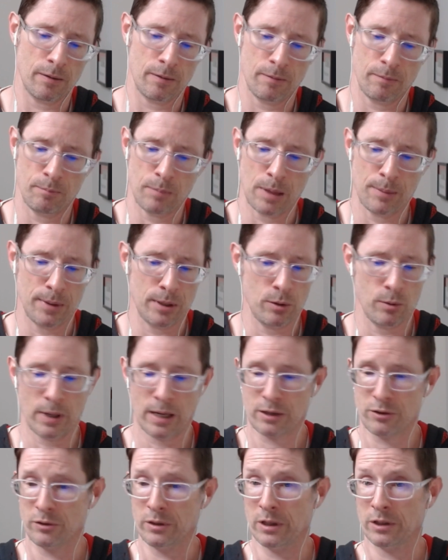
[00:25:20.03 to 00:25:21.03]
Maybe you
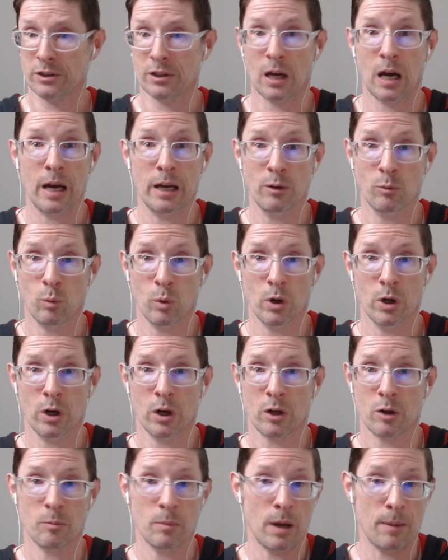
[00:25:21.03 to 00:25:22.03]
actually assign
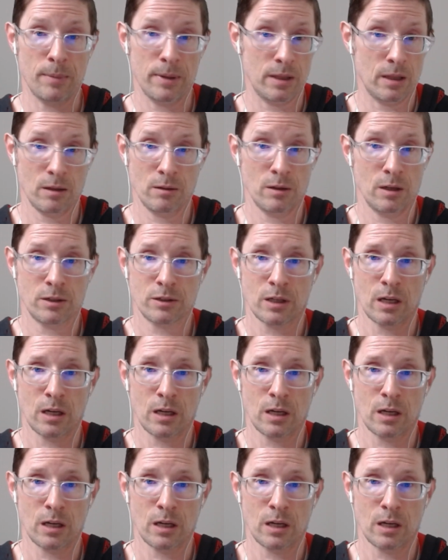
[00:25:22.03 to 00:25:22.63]
work, or maybe it's